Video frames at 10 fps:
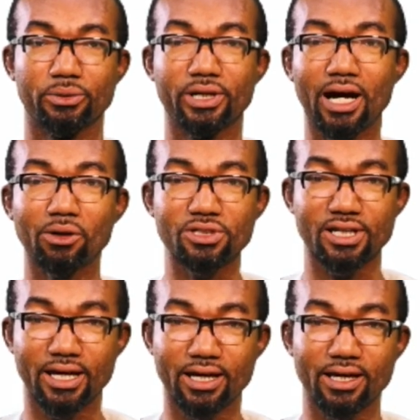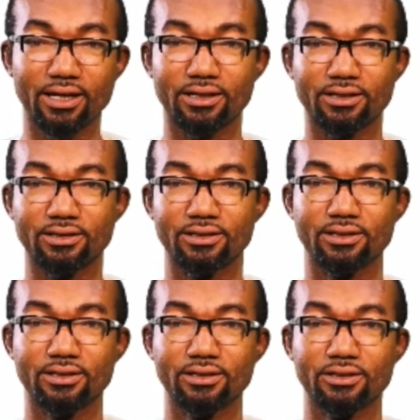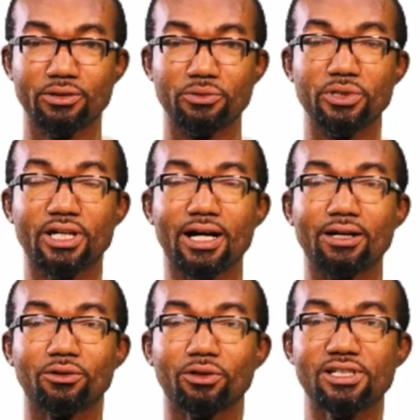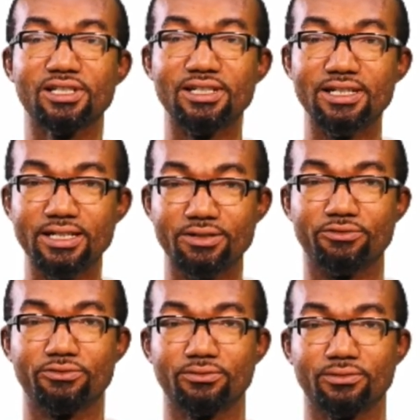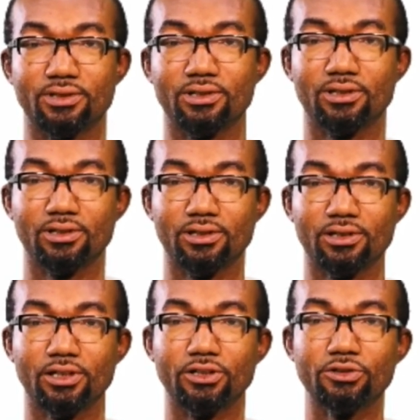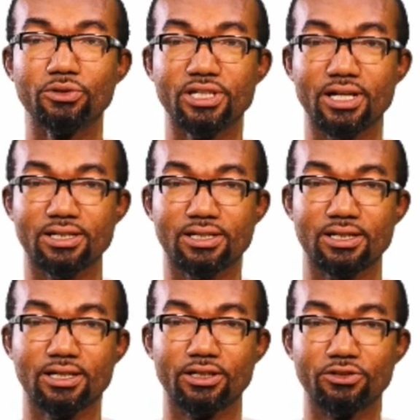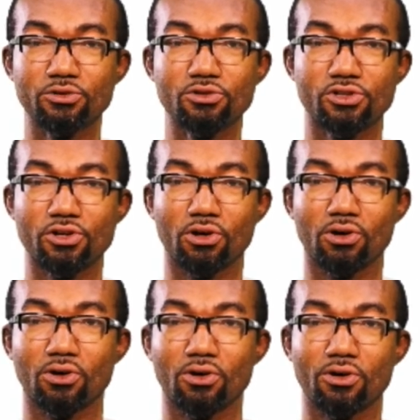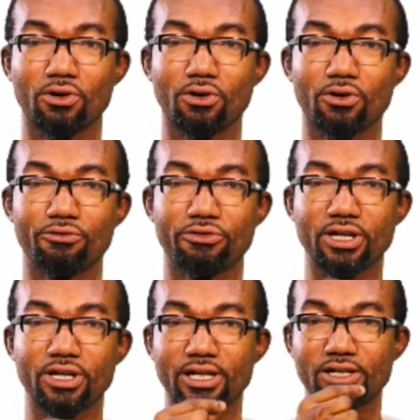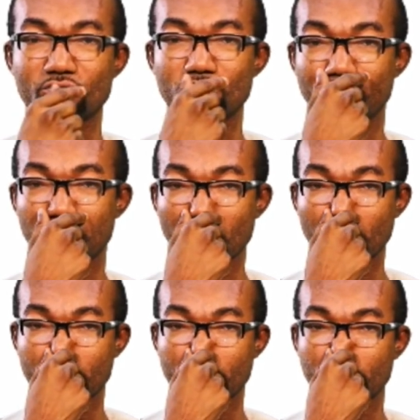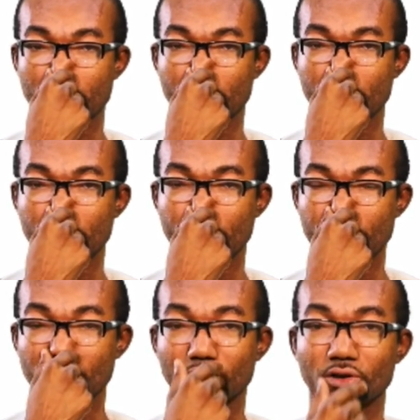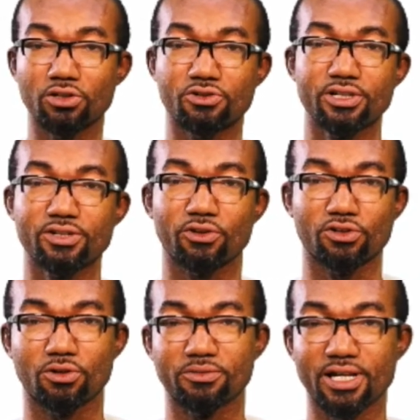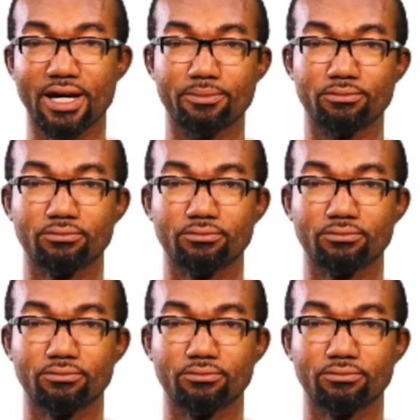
Without air, we cannot live. You just use your fingers to block your nostrils for some time.